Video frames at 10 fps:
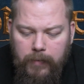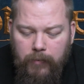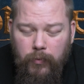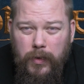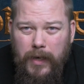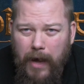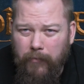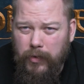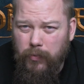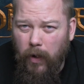but he wouldn't
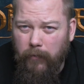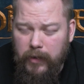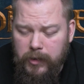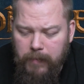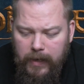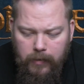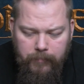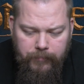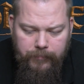have the 12-inch banner,